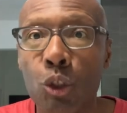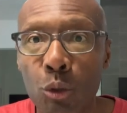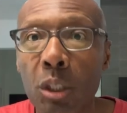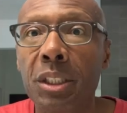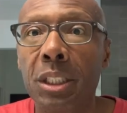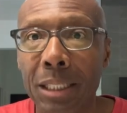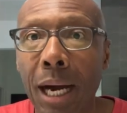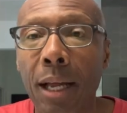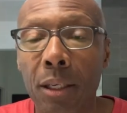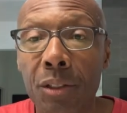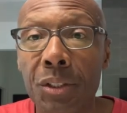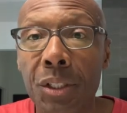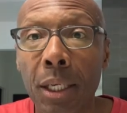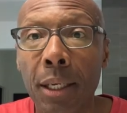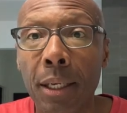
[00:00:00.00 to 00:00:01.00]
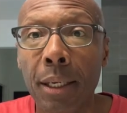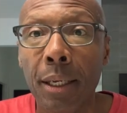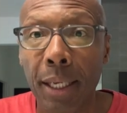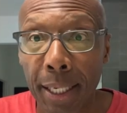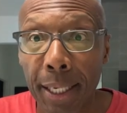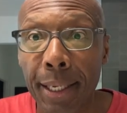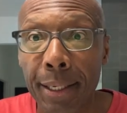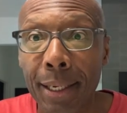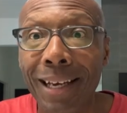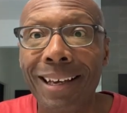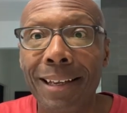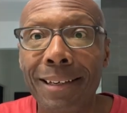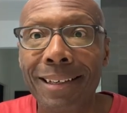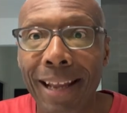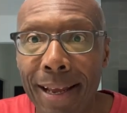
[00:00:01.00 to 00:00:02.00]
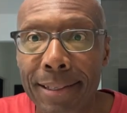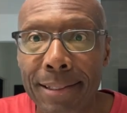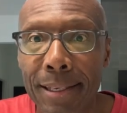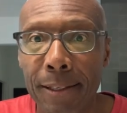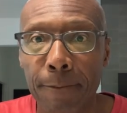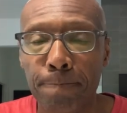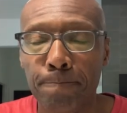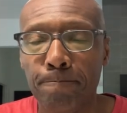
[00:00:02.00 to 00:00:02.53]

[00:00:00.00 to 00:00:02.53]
trillion in debt.